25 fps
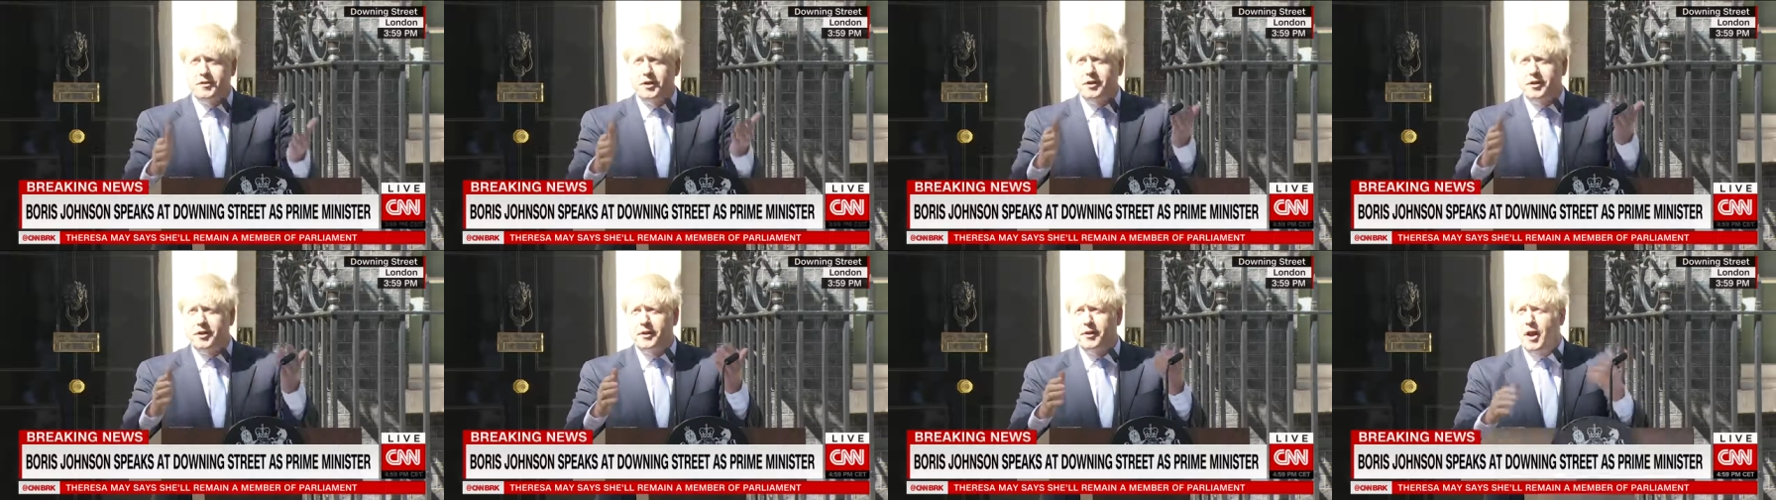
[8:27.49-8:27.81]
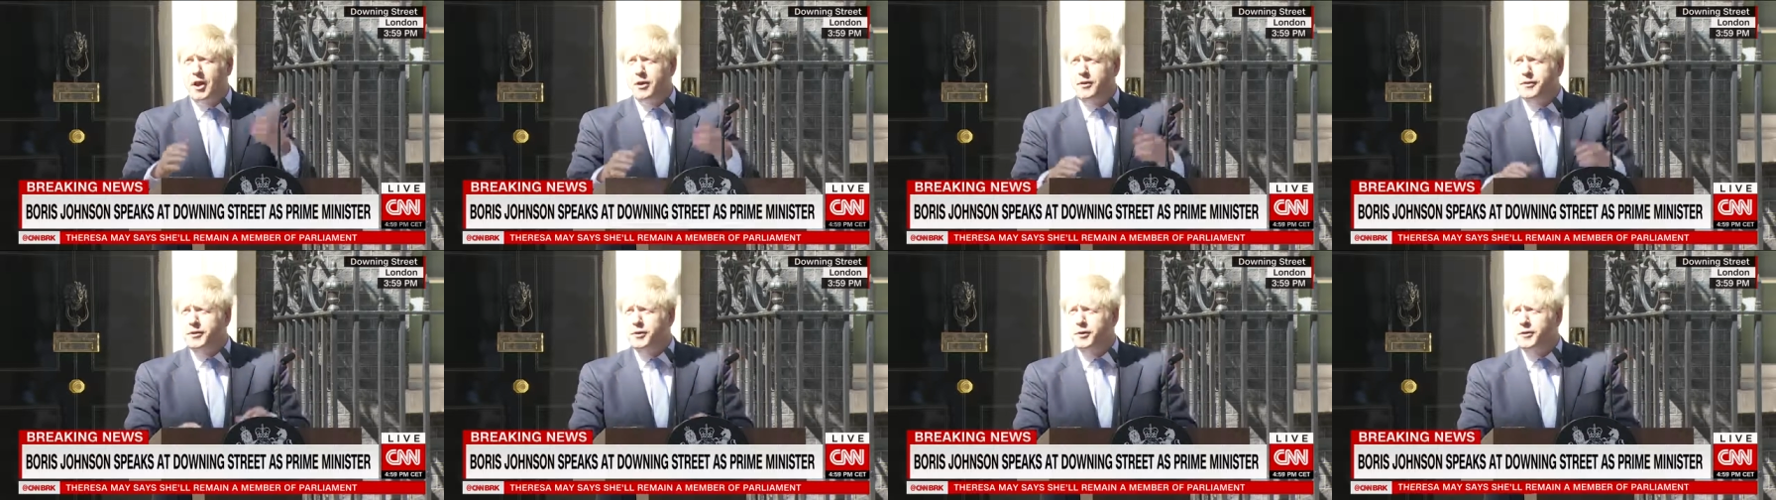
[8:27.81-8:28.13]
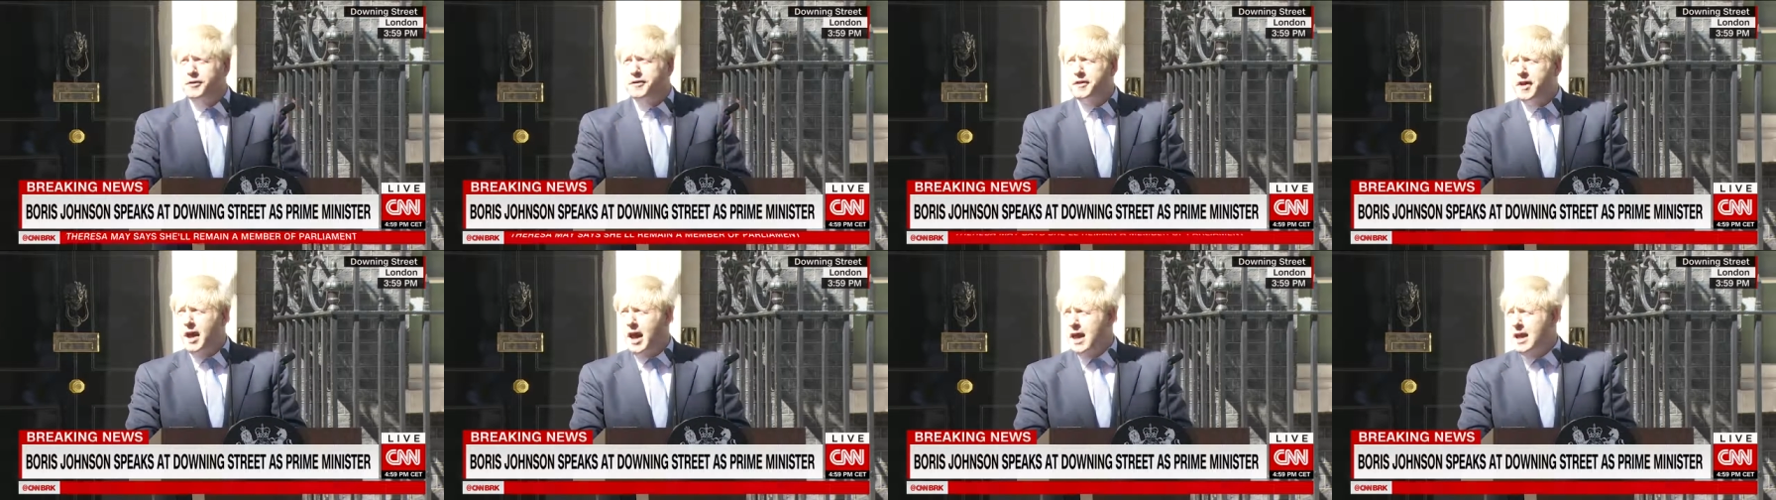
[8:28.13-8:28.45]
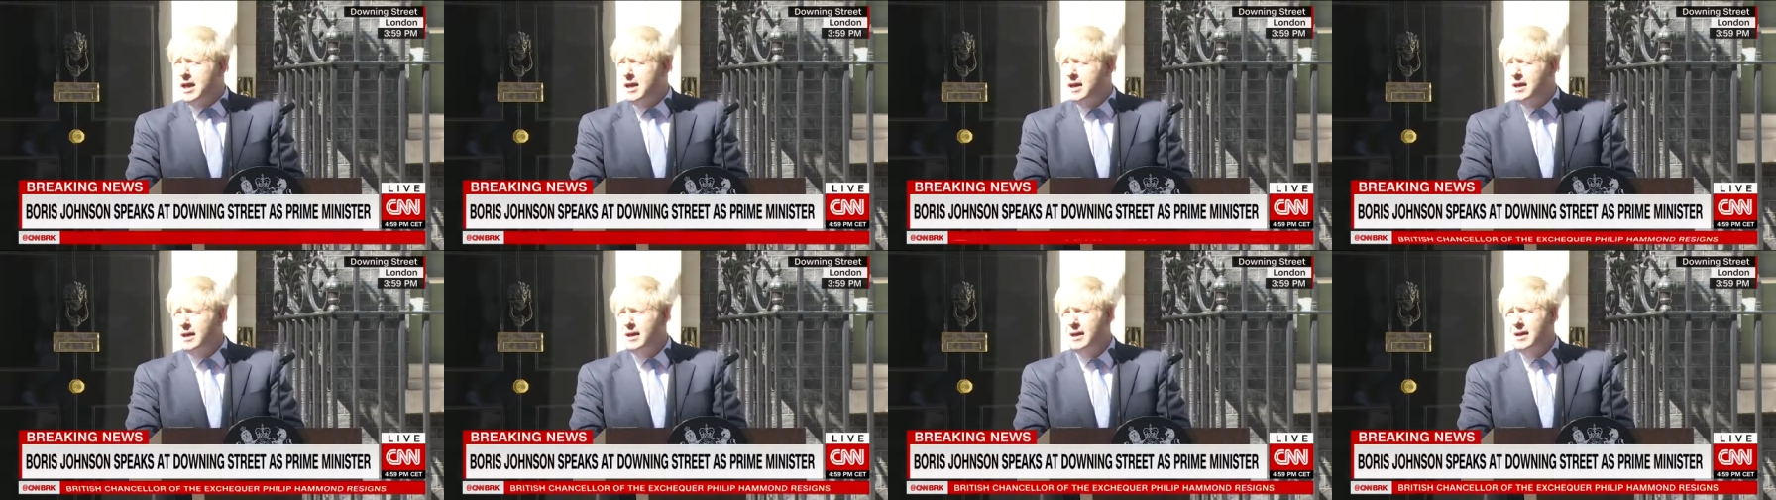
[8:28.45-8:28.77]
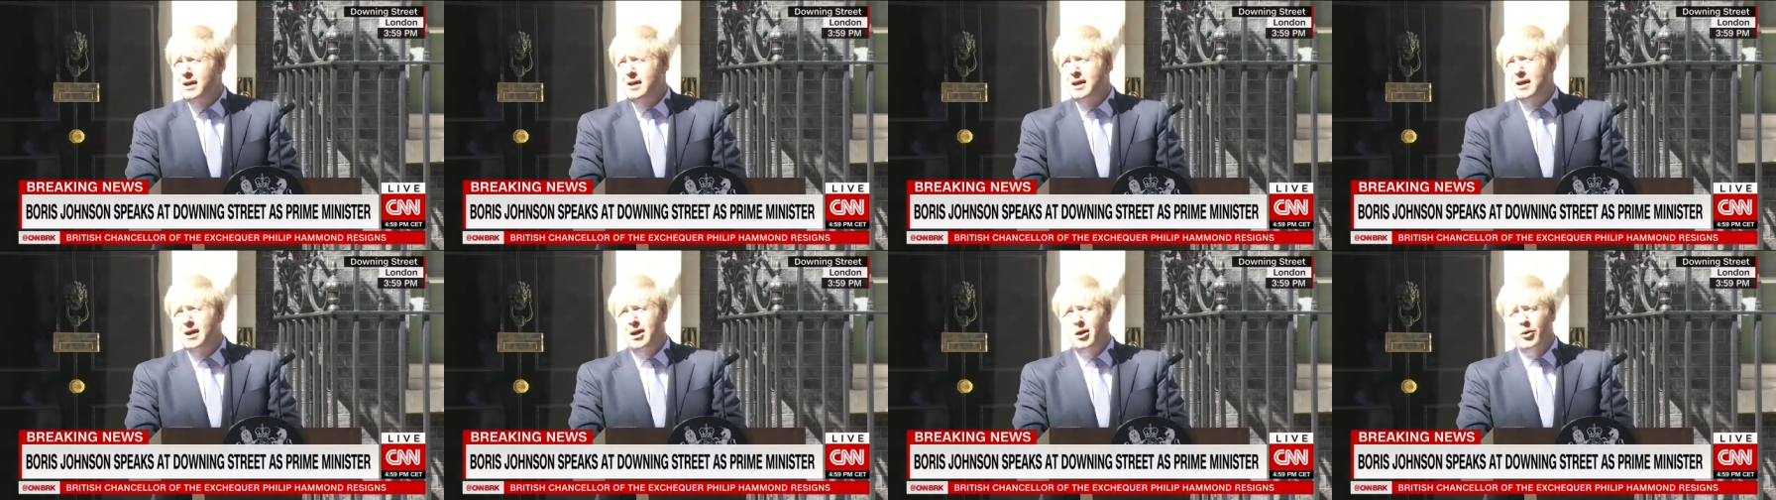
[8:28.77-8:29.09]
And to those who say
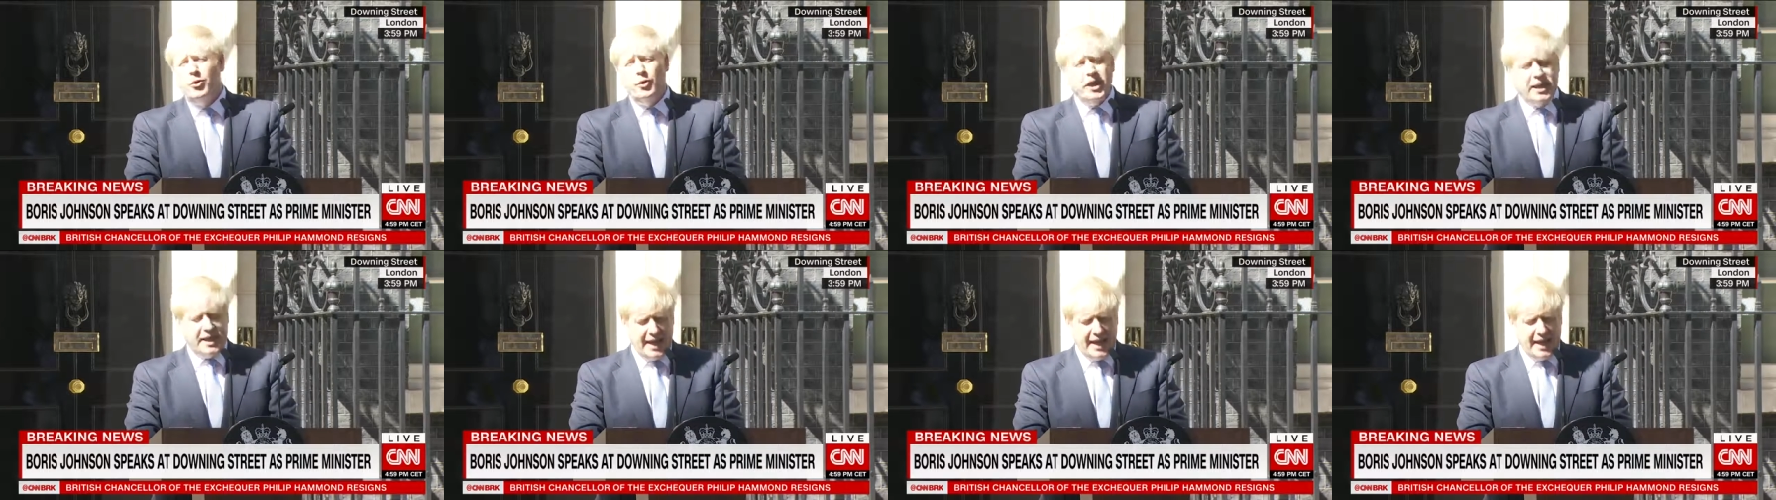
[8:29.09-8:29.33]
we